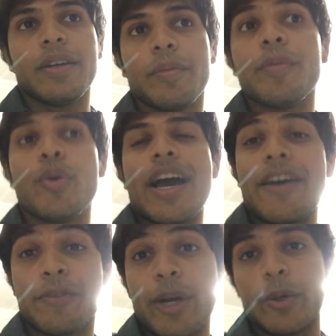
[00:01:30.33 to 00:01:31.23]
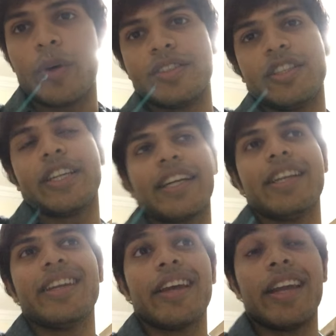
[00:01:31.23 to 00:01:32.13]
You have to advance the
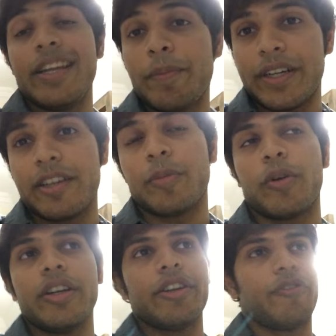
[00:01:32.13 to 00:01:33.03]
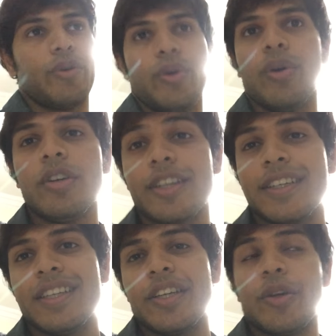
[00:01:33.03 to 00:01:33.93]
technique any particular point. If you don't,
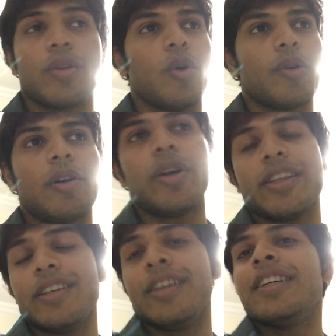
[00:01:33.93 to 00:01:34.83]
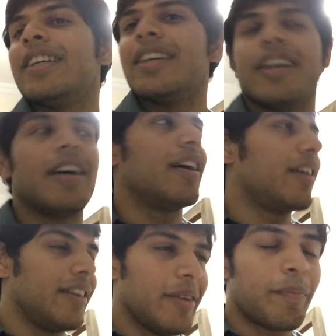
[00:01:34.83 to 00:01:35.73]
you're overloading the
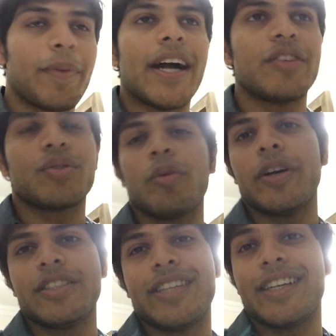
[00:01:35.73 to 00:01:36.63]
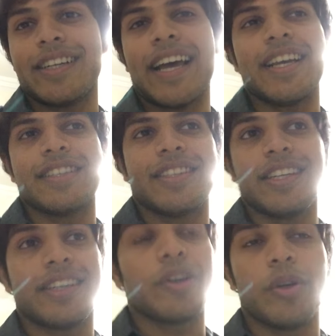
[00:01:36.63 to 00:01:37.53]
part so much that
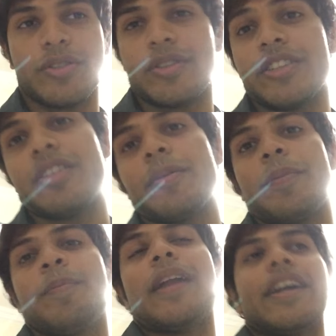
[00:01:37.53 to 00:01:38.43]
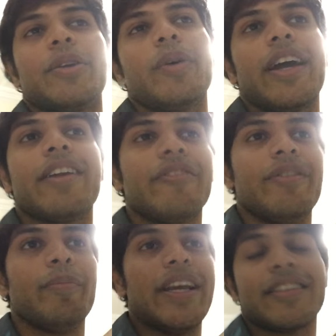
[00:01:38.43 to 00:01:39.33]
it goes to such a plateau
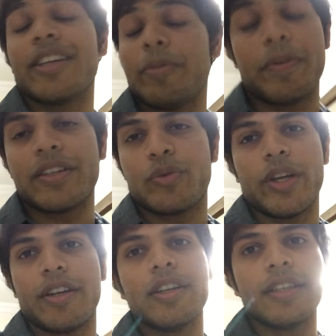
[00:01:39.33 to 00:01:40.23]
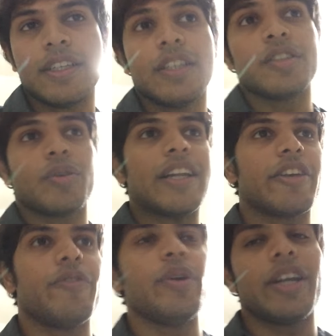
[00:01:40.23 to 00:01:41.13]
and makes other parts weaker. So I'll
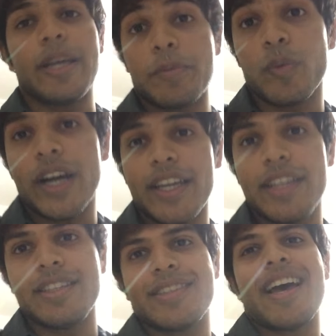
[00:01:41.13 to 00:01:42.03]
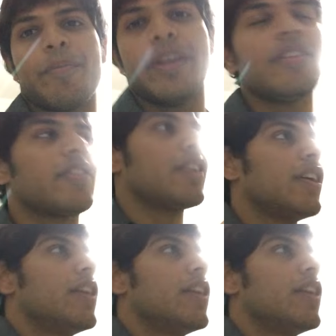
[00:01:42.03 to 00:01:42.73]
give you in depth why this happens.